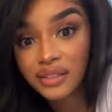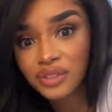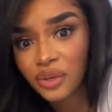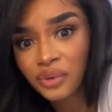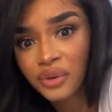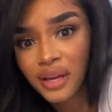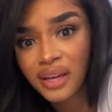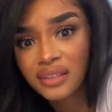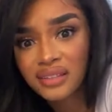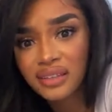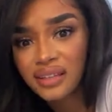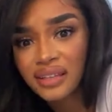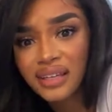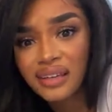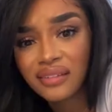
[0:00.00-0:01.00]
it's okay to
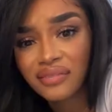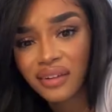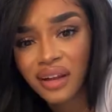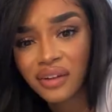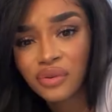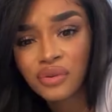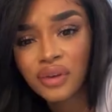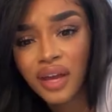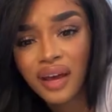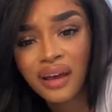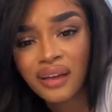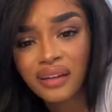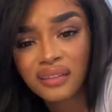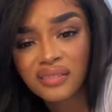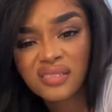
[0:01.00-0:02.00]
leave like who
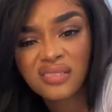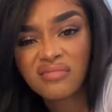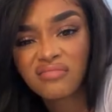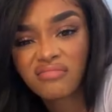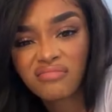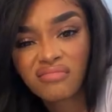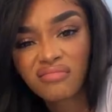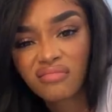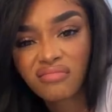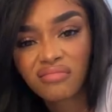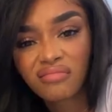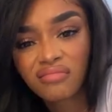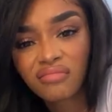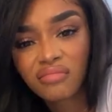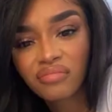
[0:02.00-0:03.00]
cares
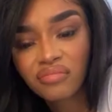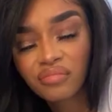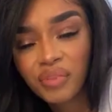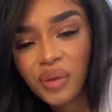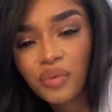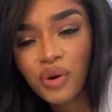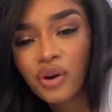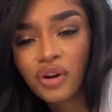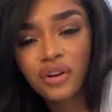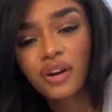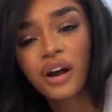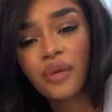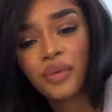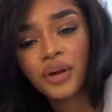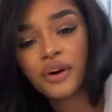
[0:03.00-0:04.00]
people are going to
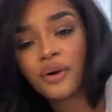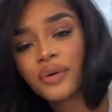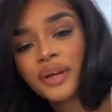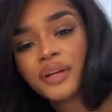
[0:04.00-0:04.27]
come and go